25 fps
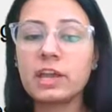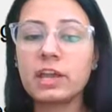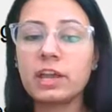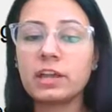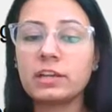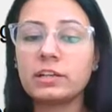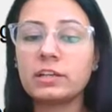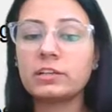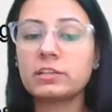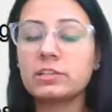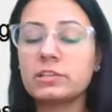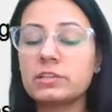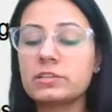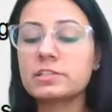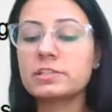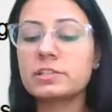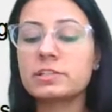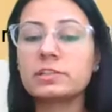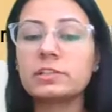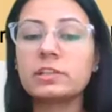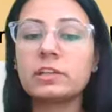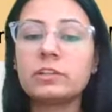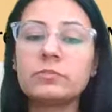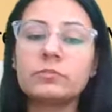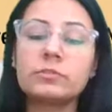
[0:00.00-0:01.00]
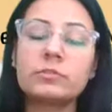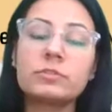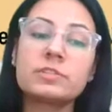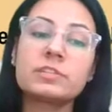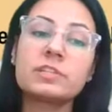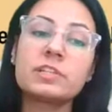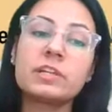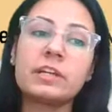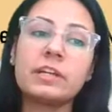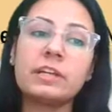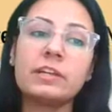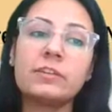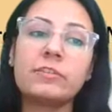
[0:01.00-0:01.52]
and occurs in the
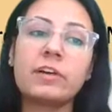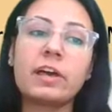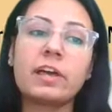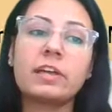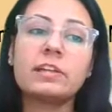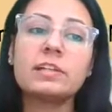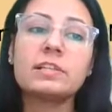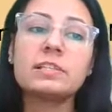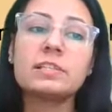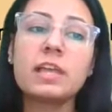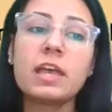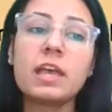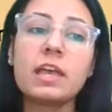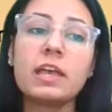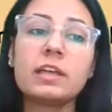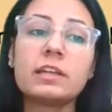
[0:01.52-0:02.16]
influenza A virus.